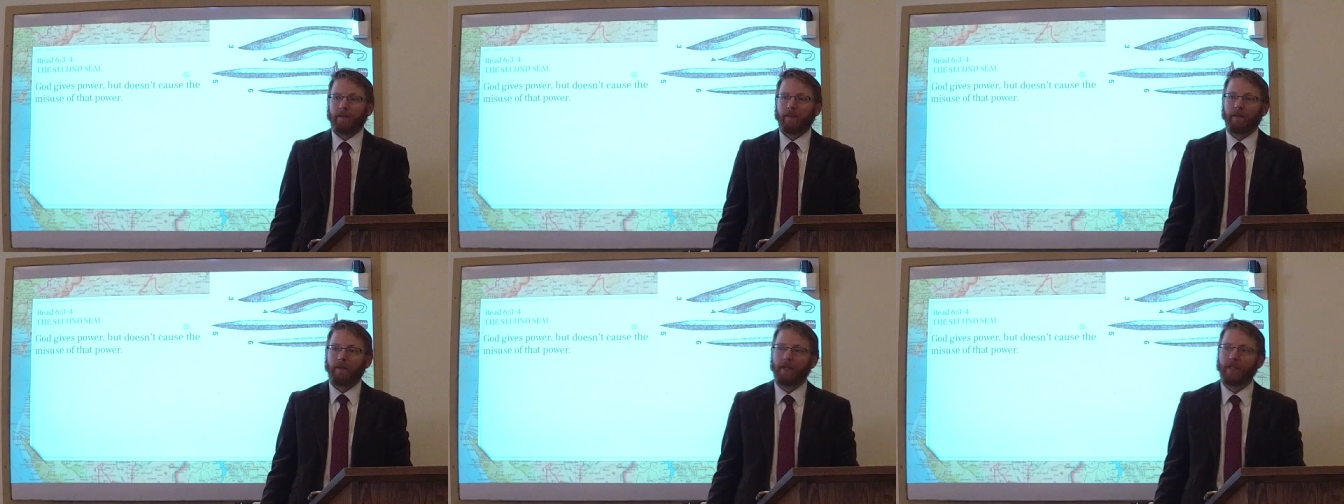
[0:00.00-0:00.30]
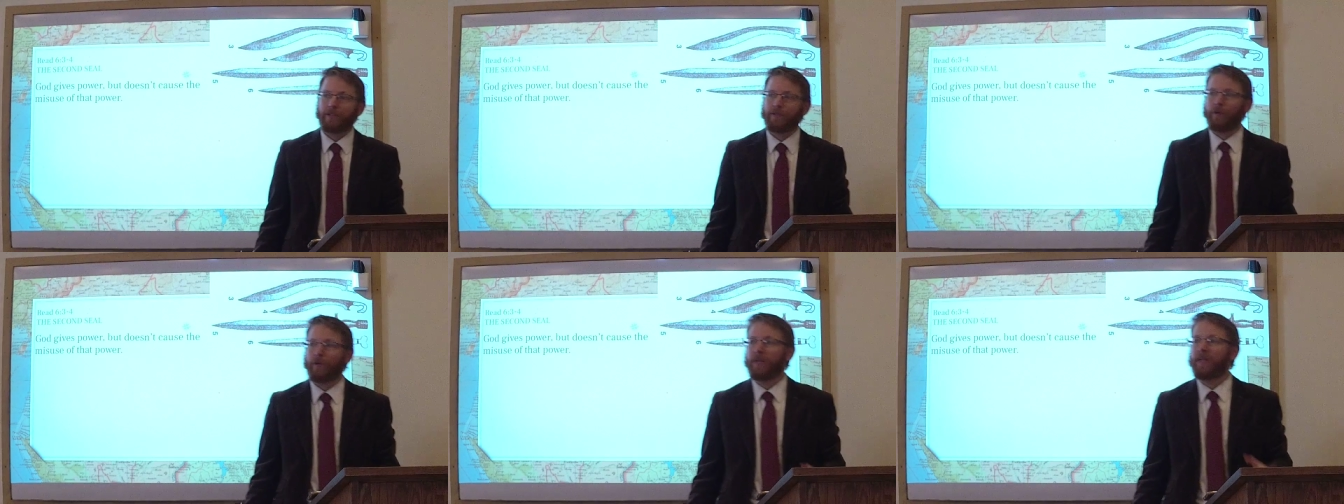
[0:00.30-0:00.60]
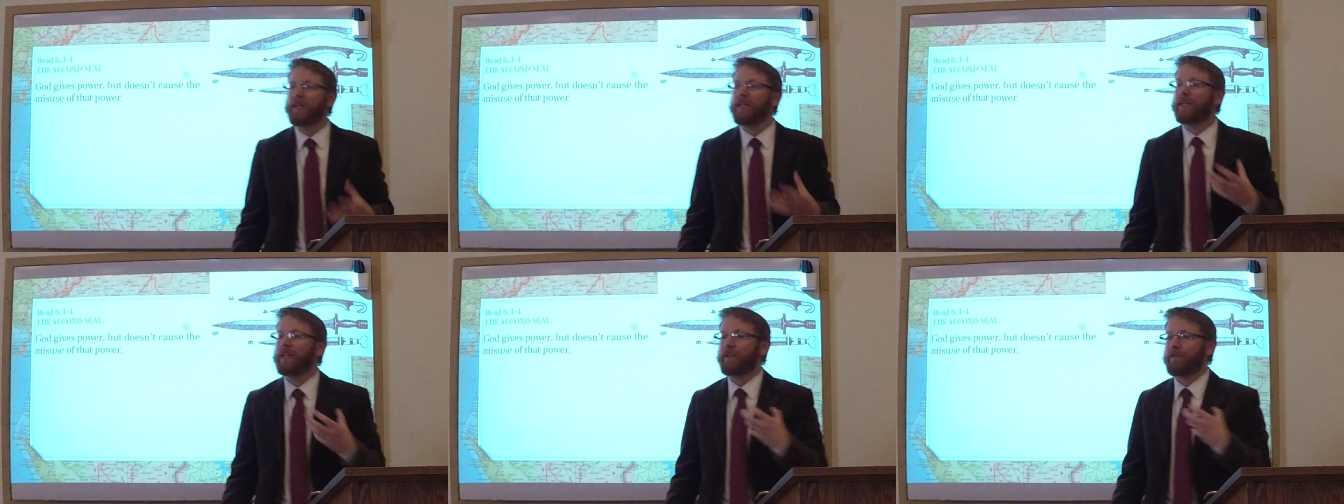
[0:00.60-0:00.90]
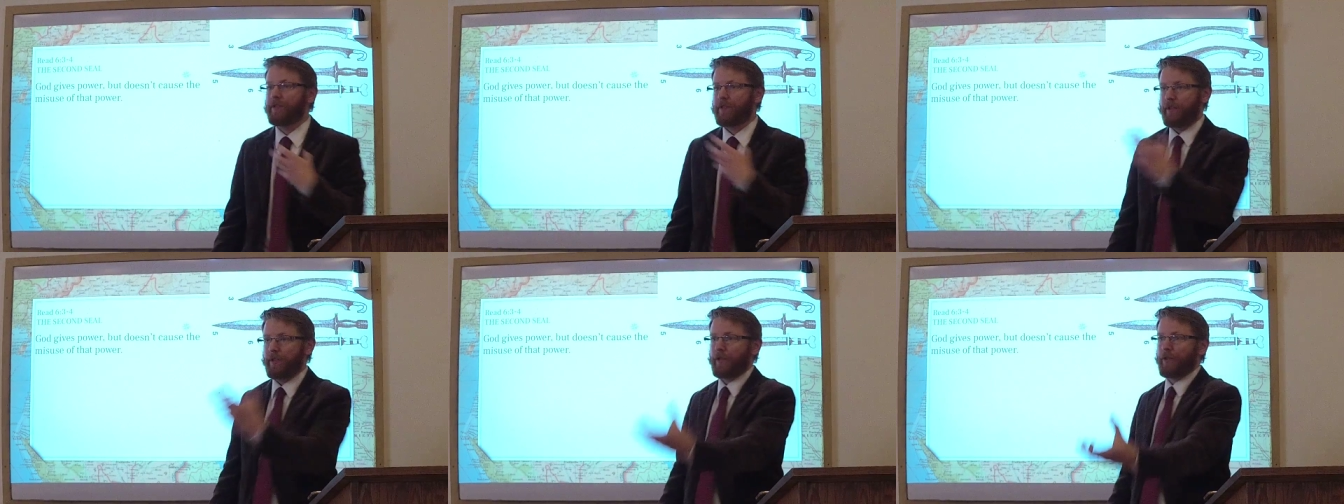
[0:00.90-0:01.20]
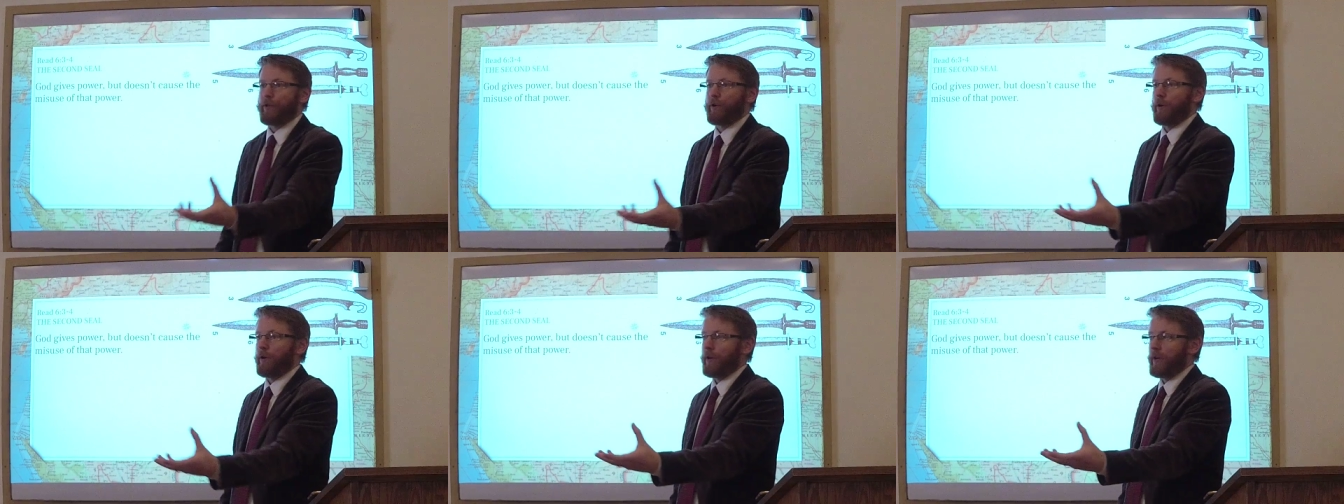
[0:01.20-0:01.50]
Right? So He gives the
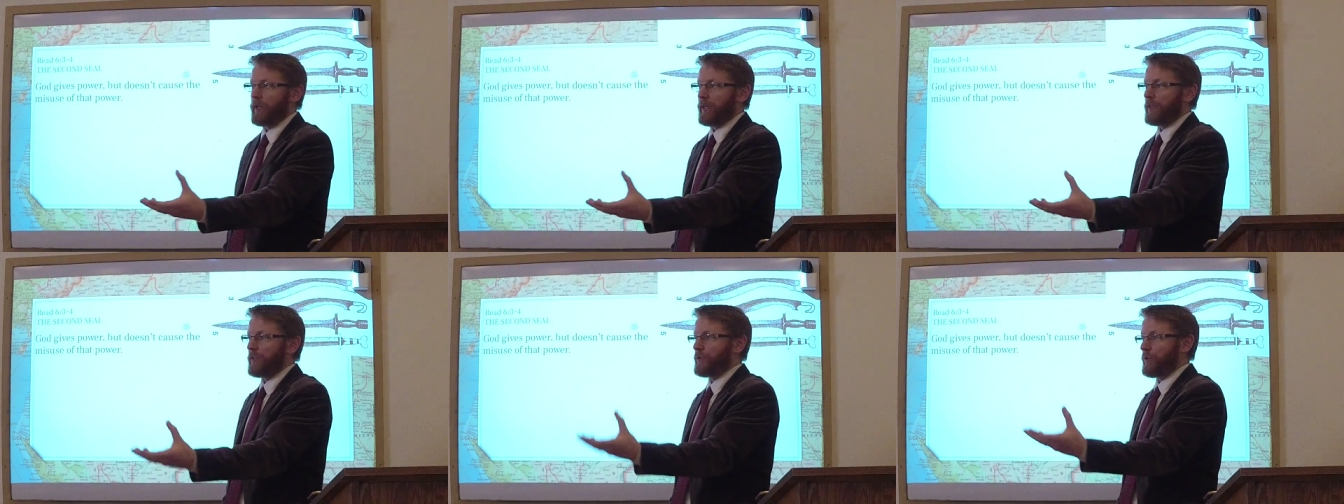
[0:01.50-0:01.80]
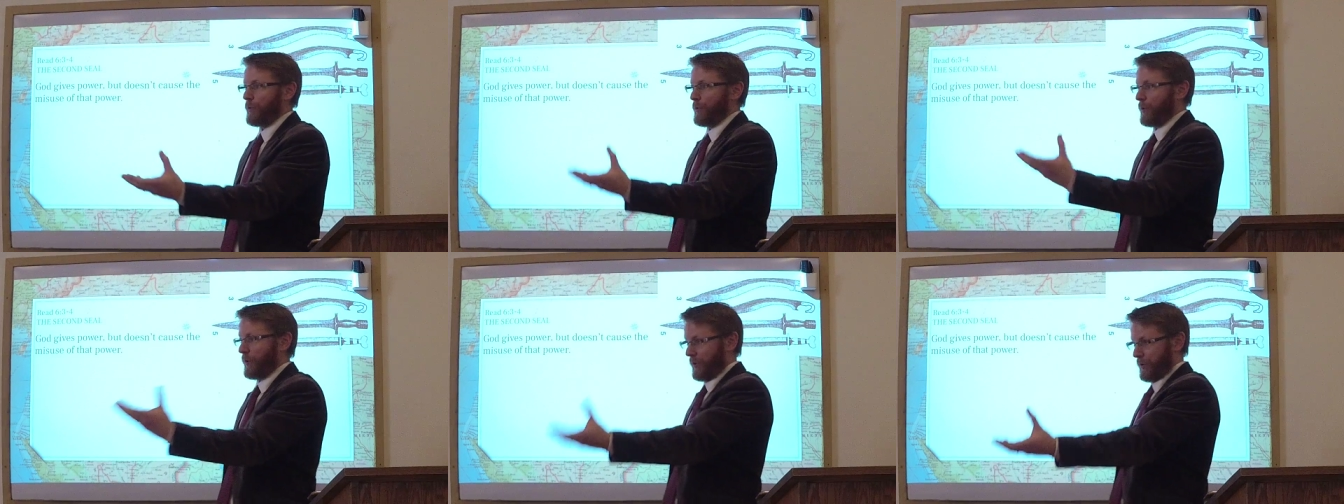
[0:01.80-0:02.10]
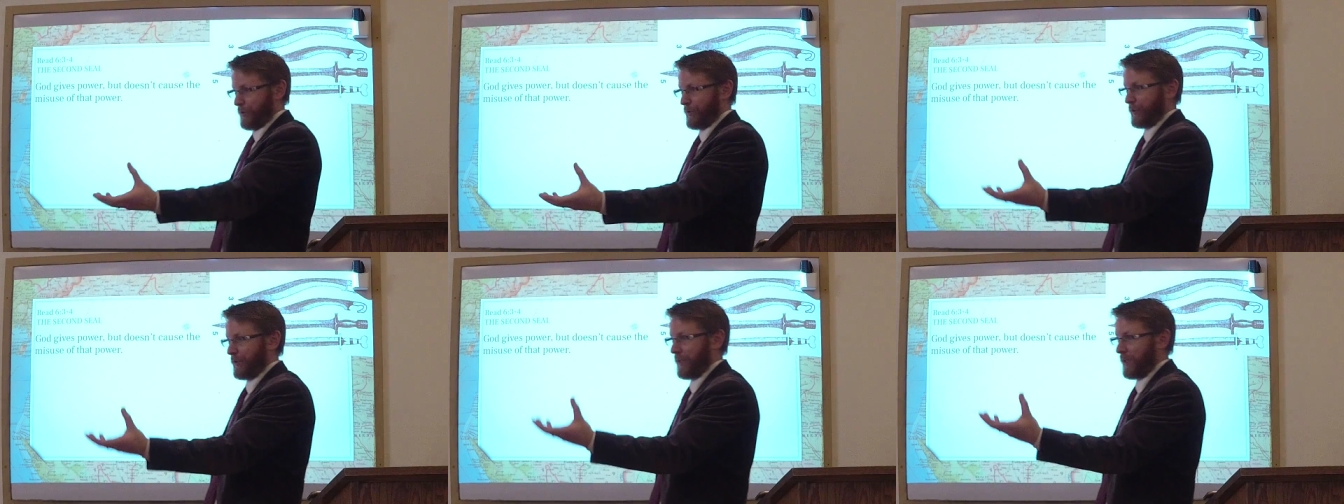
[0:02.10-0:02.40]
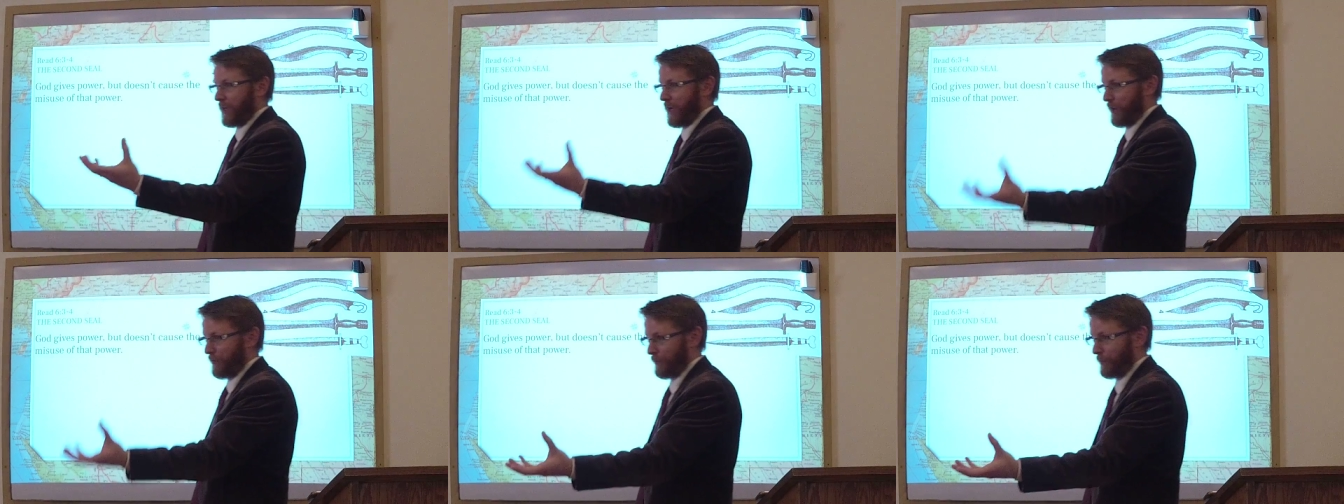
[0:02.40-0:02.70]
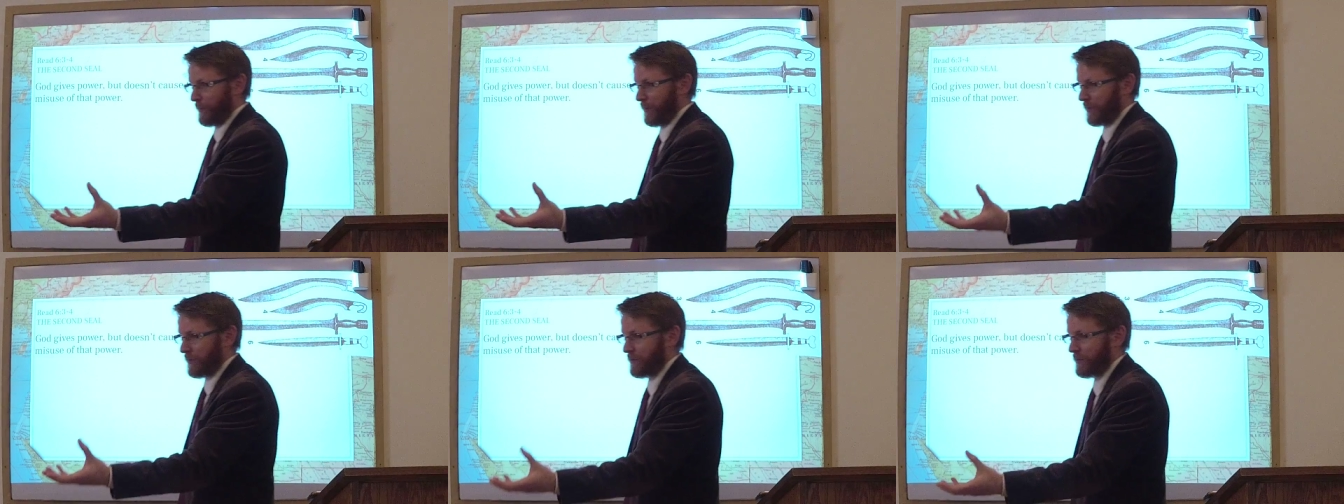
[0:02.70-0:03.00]
authority to earthly
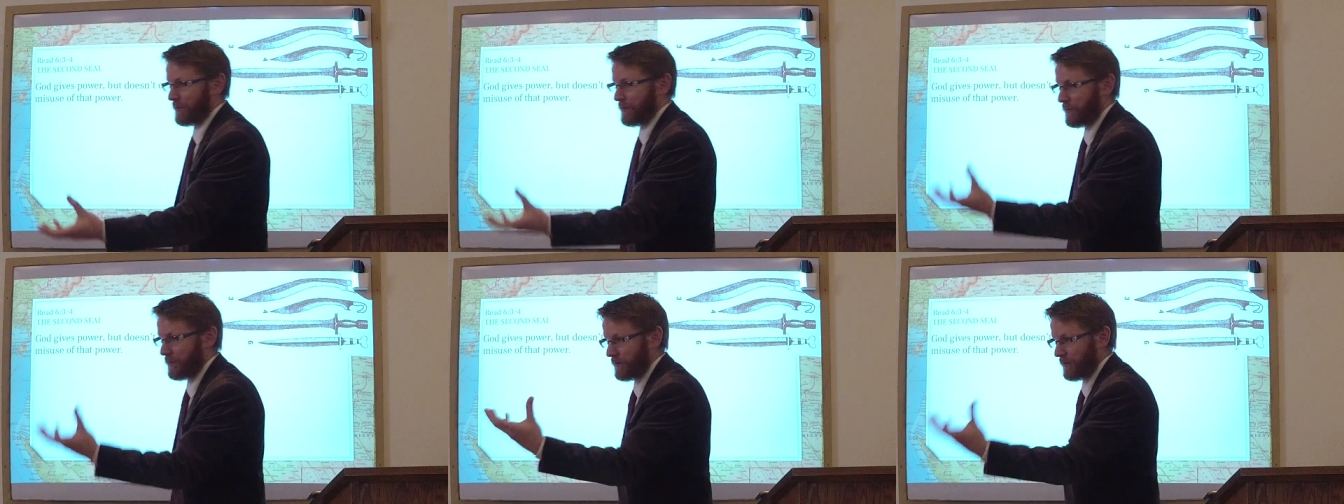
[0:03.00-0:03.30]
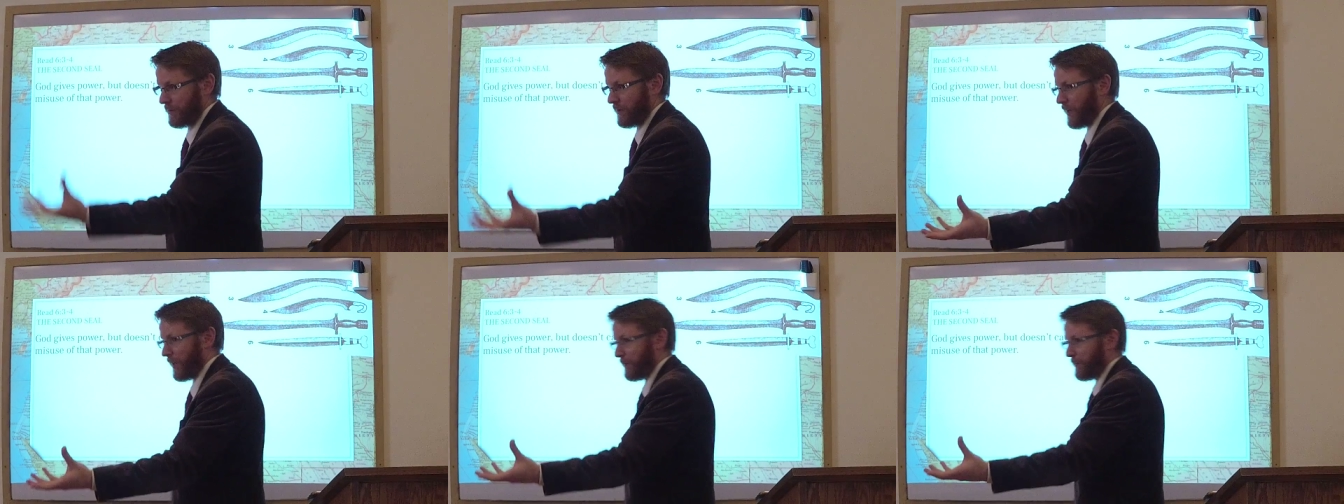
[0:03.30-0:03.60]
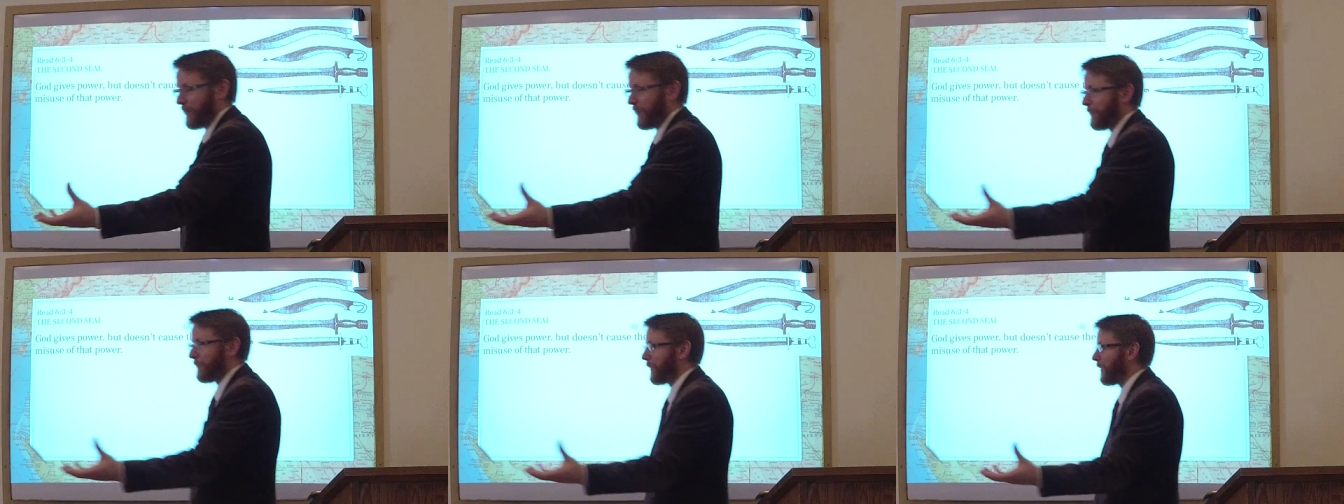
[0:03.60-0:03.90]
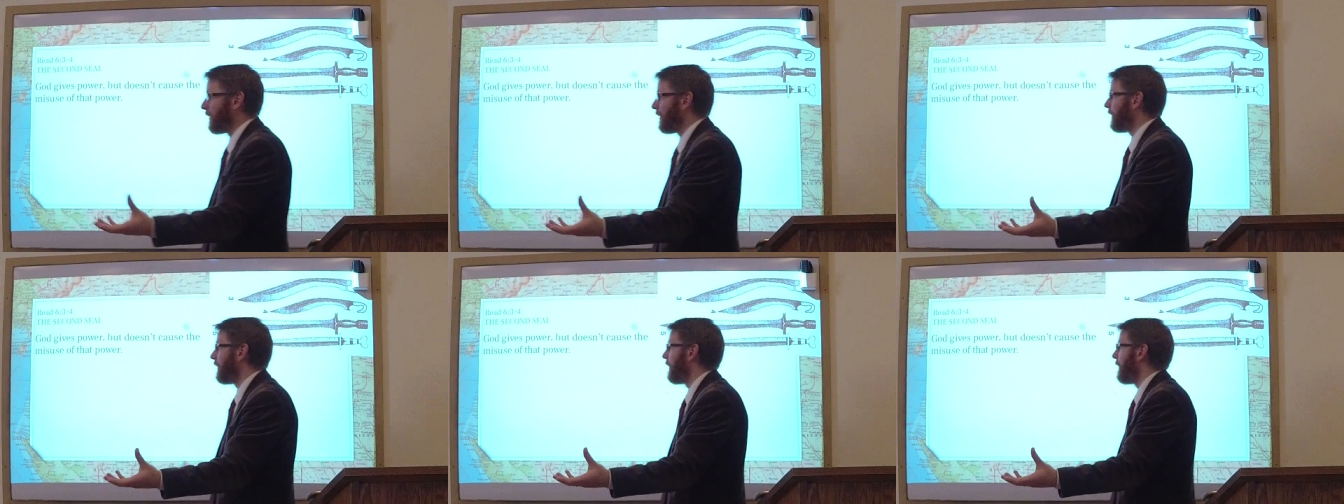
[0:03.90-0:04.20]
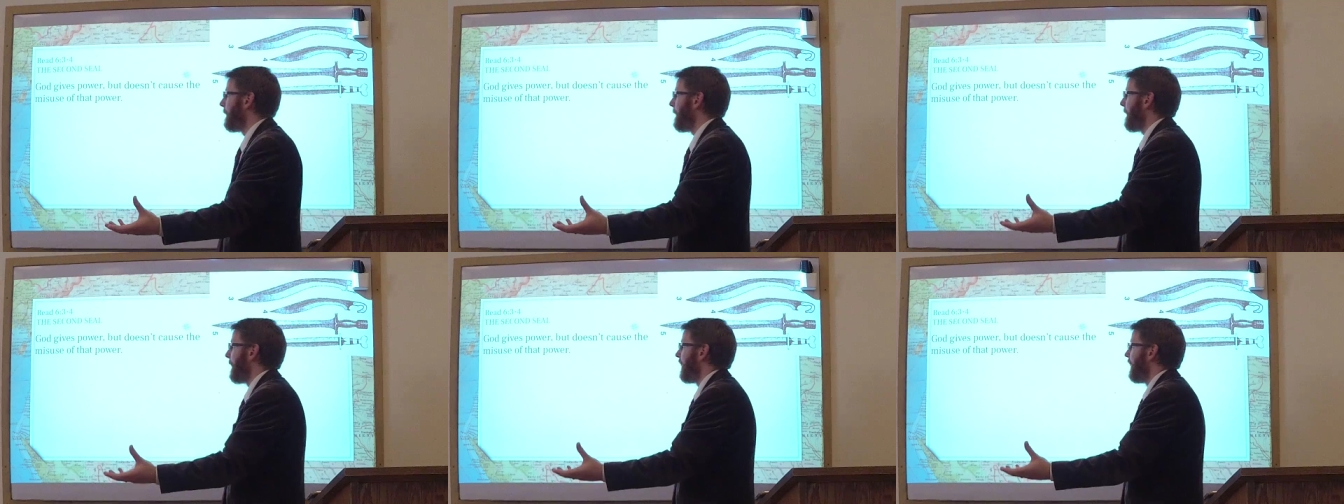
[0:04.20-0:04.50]
governments and
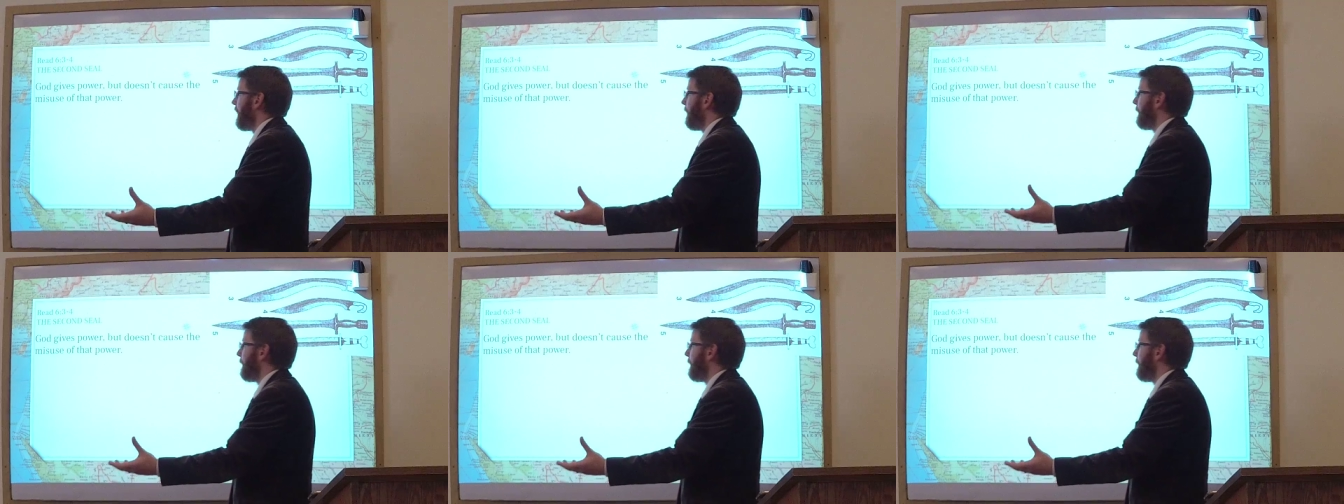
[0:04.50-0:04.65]
people,